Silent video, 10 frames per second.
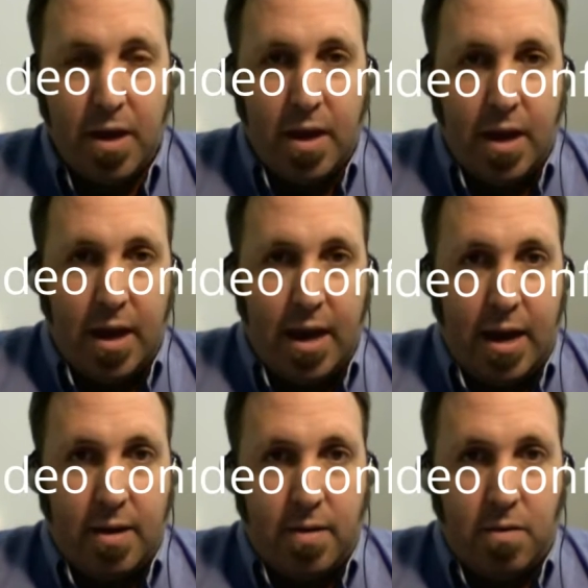
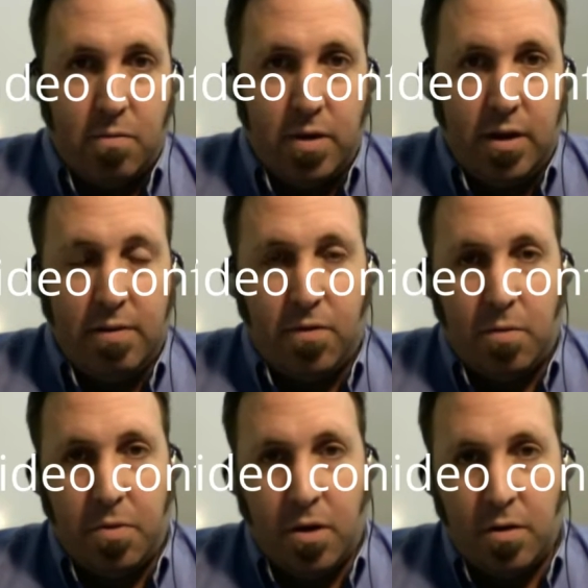And really
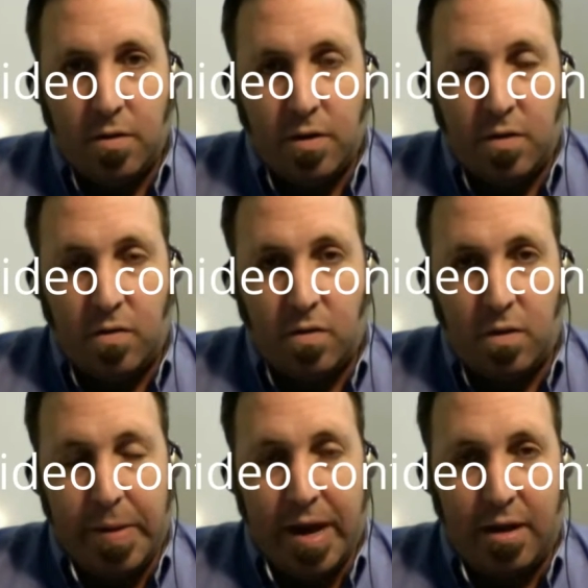VodBurner is
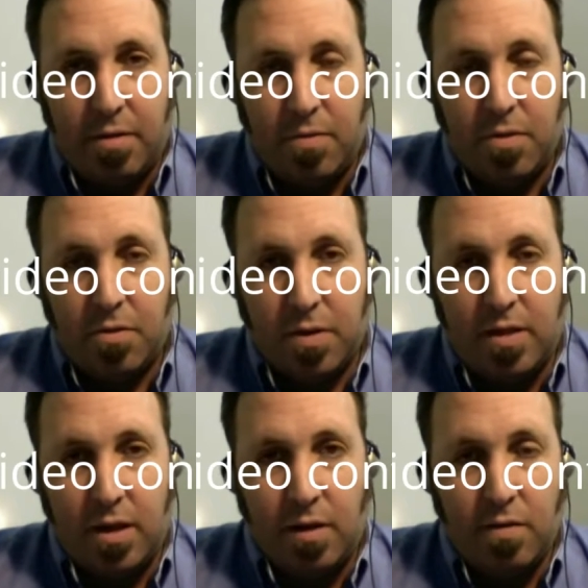about three
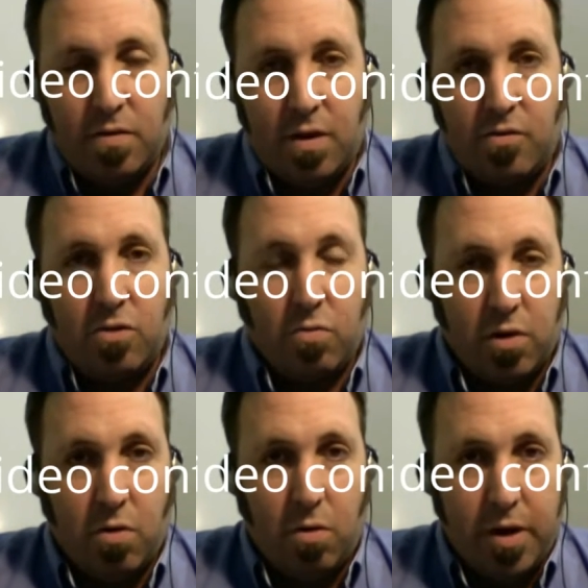things. There's the
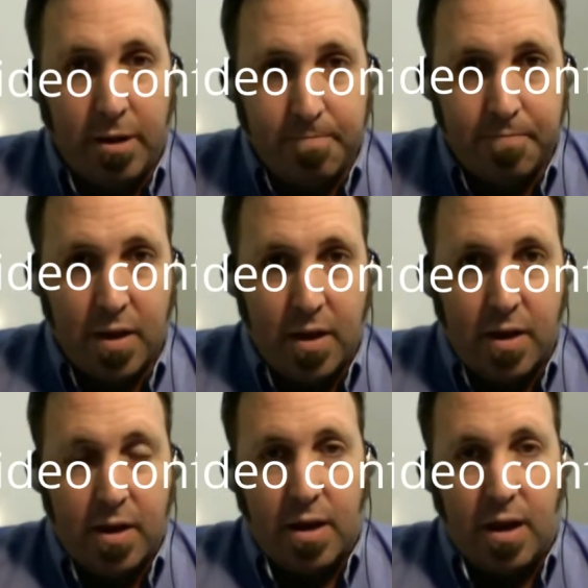recording.
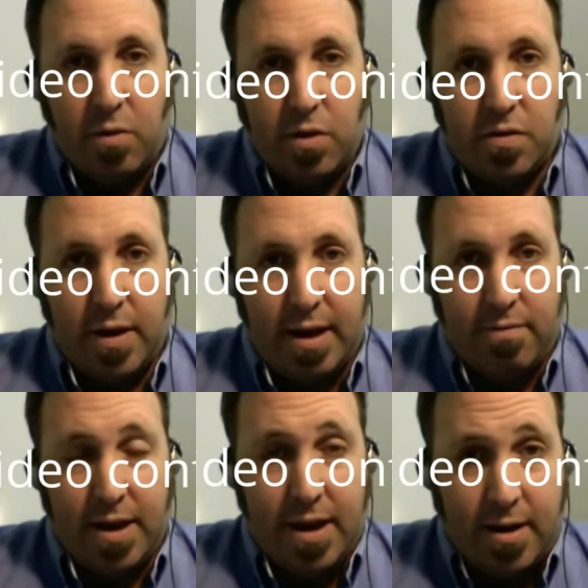We also
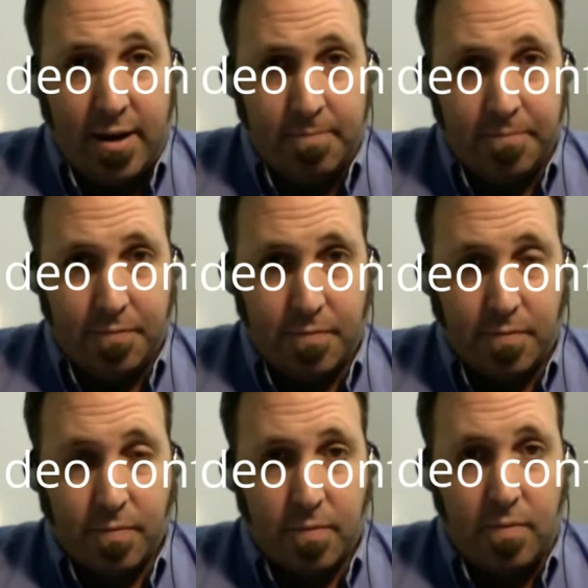have editing.
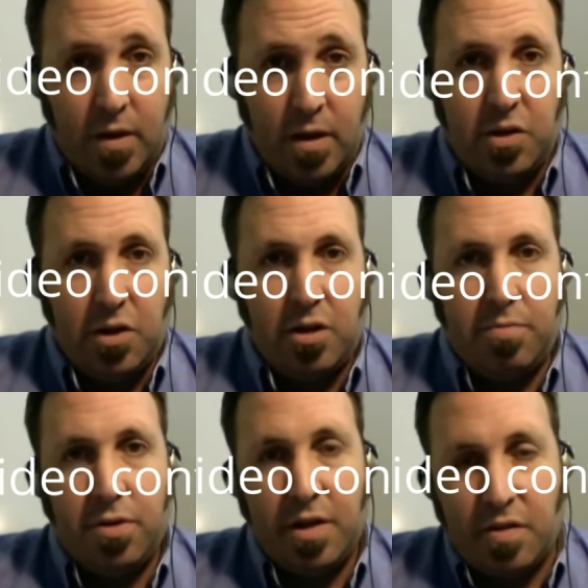So you can
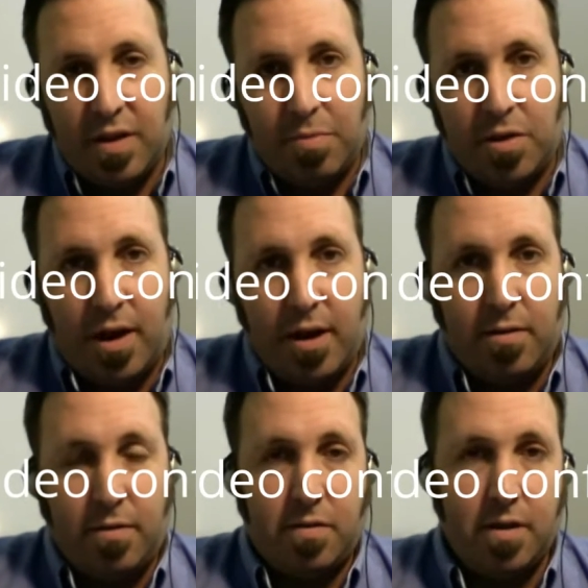put in
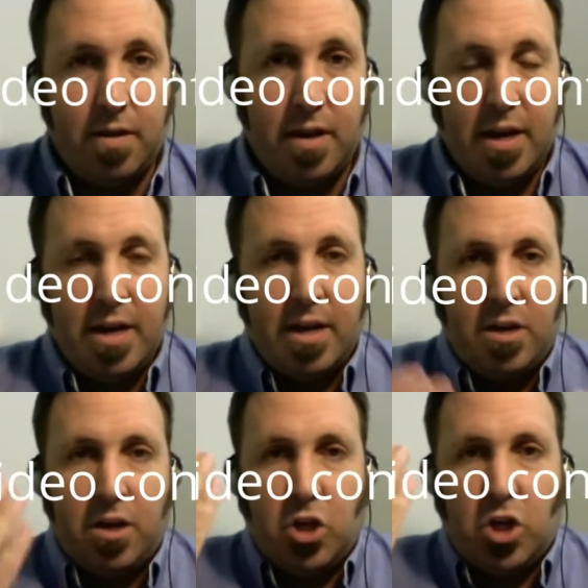subtitles and
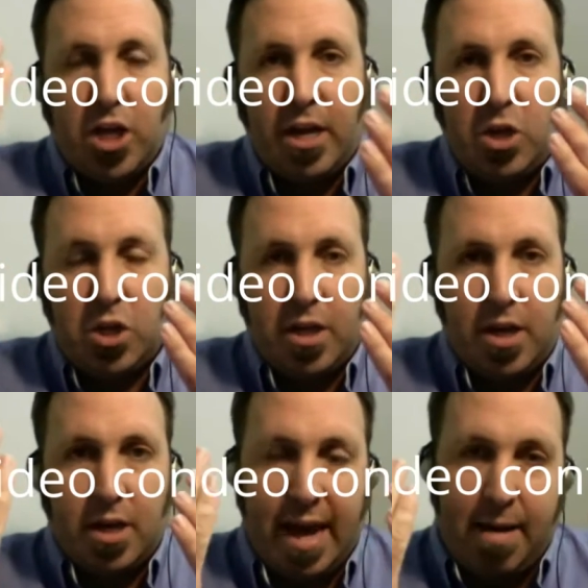you can change
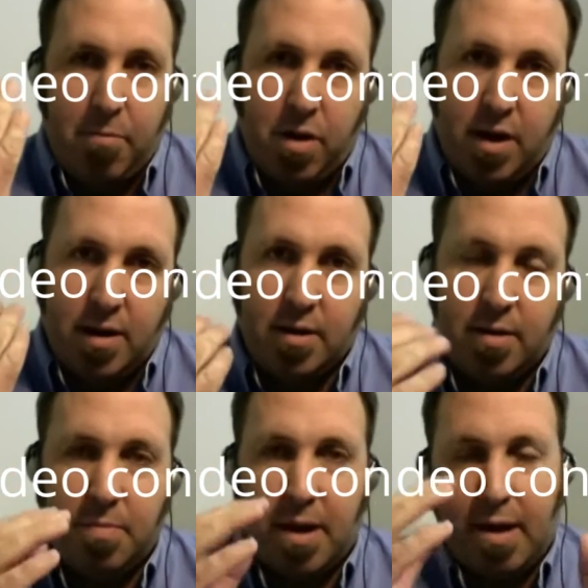the camera
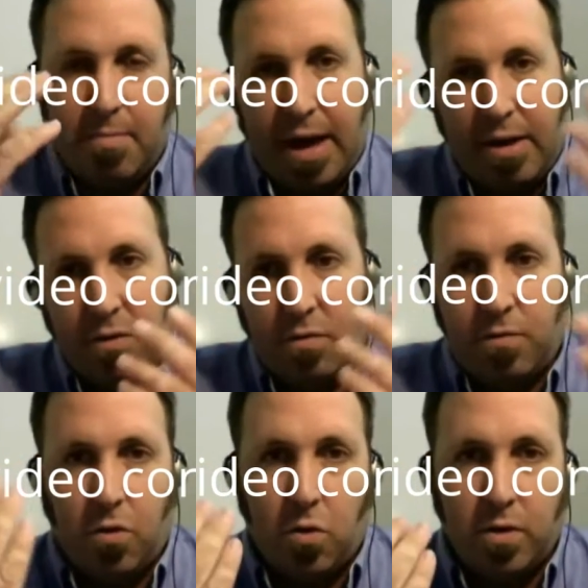backwards and
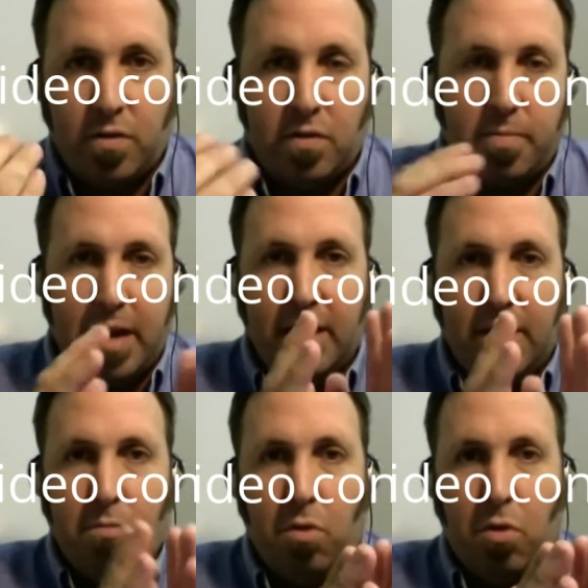forwards to make
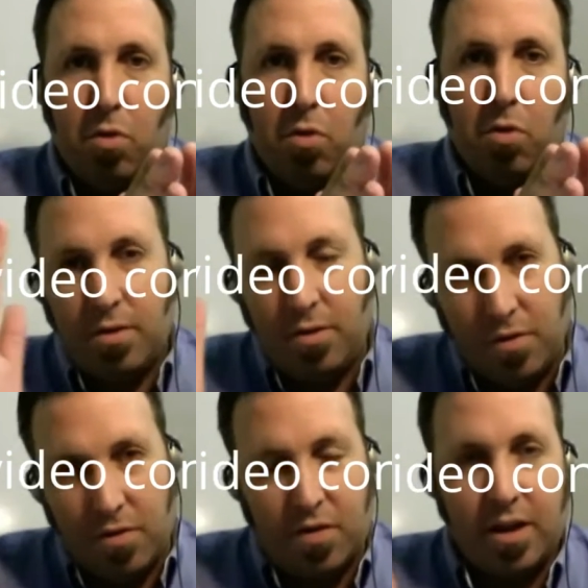it more like you
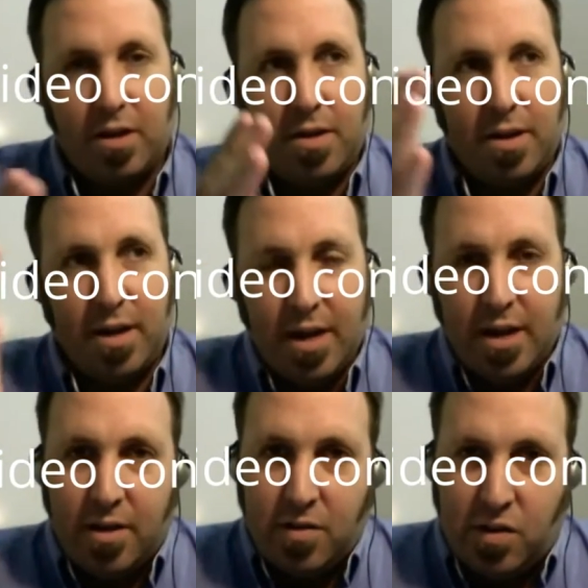would see on the
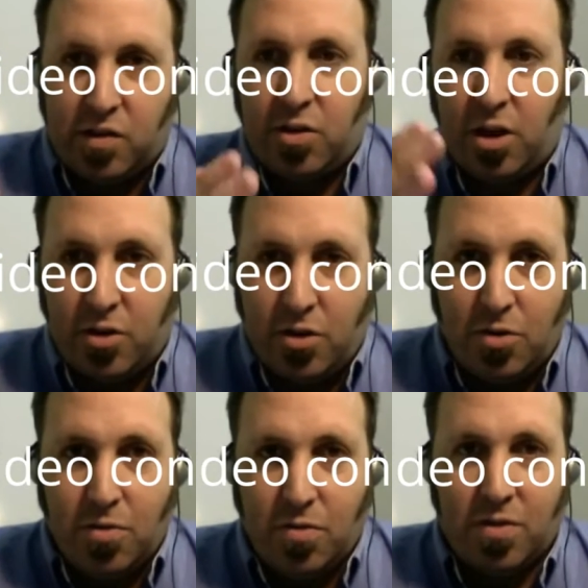6 o'clock
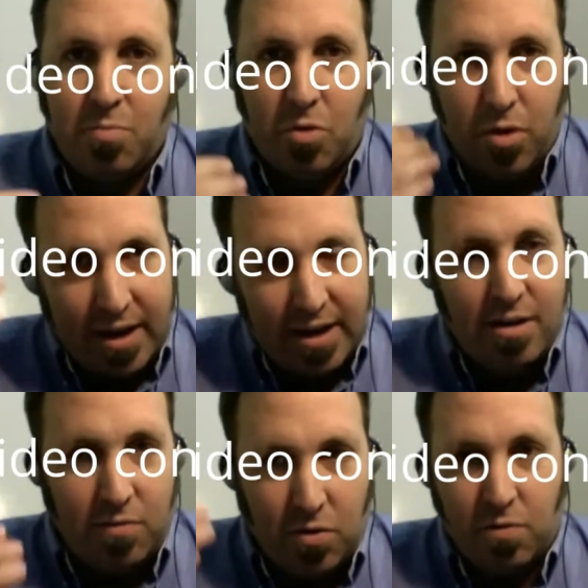news, more like an
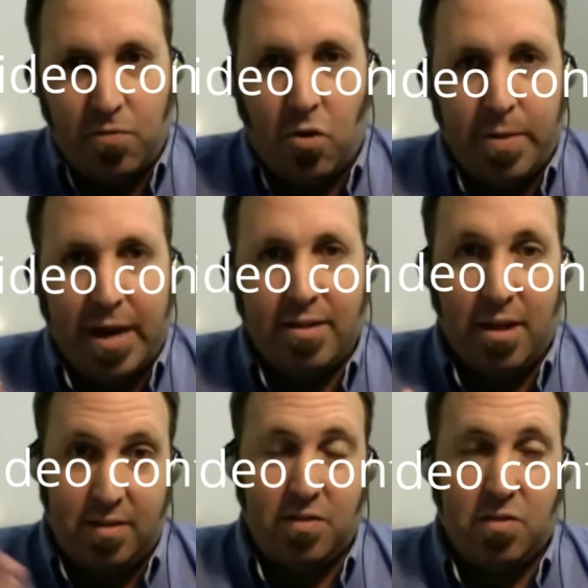interview format
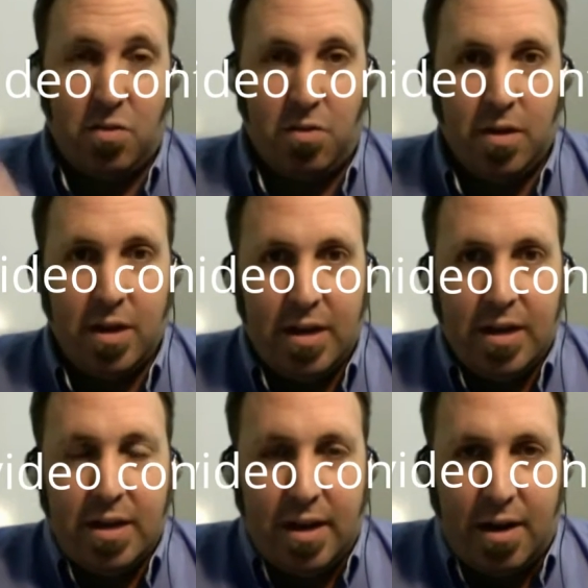like this call
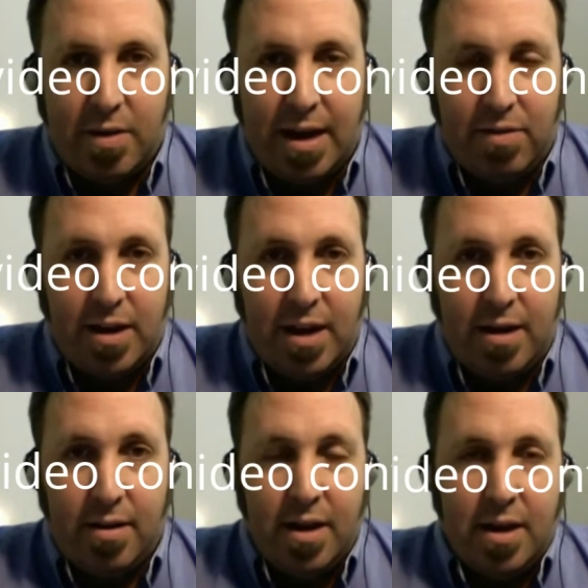we're having
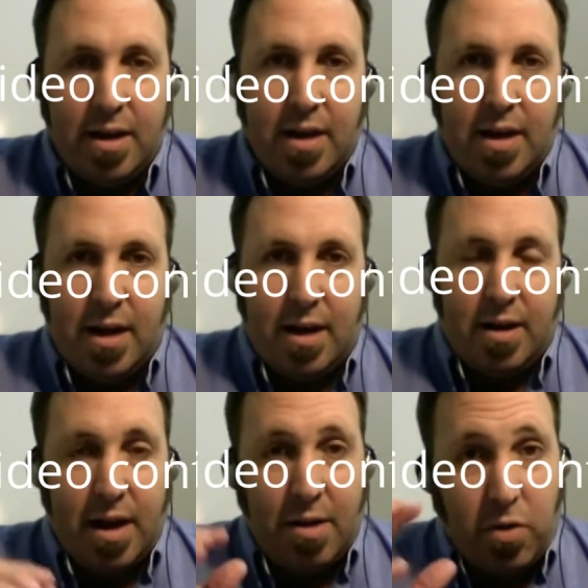now.
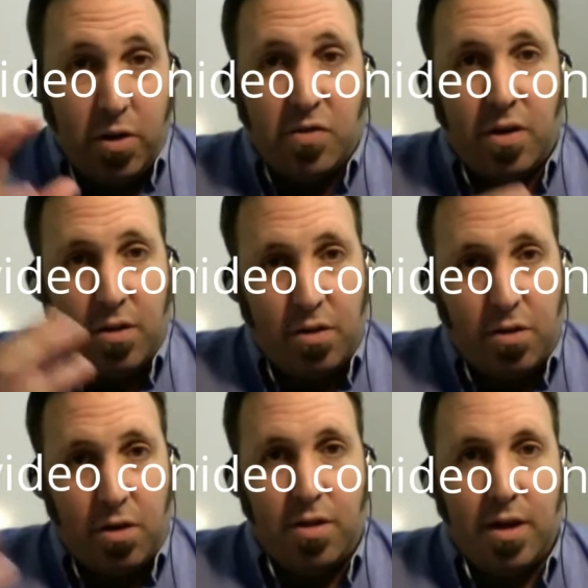And we also, the
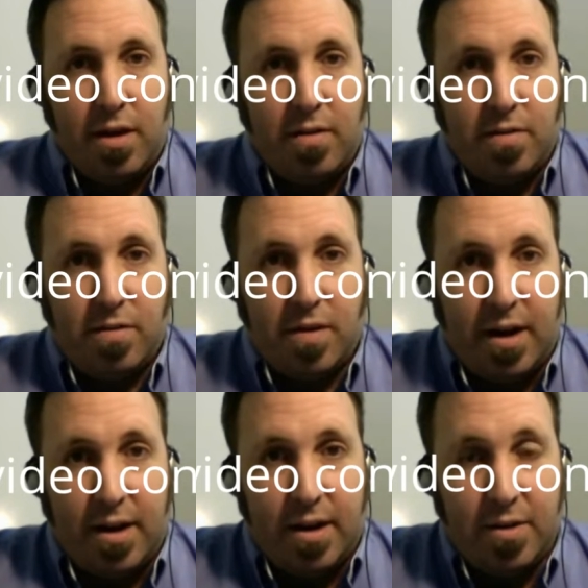third thing is
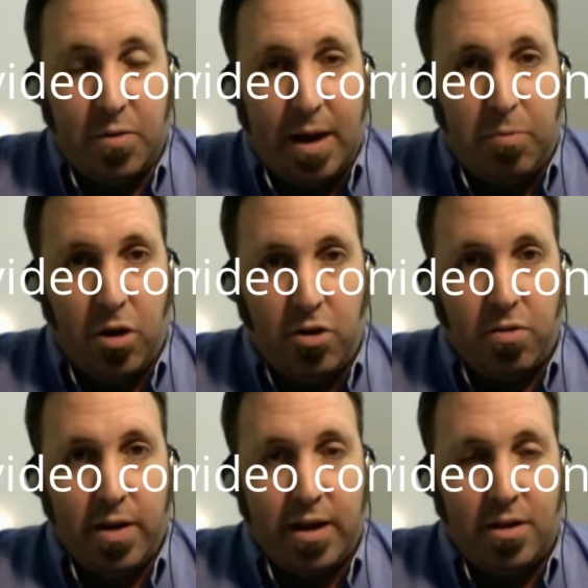we upload
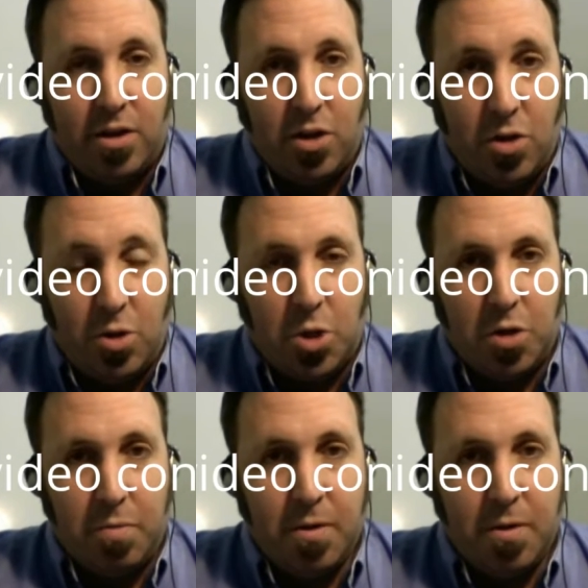directly to YouTube.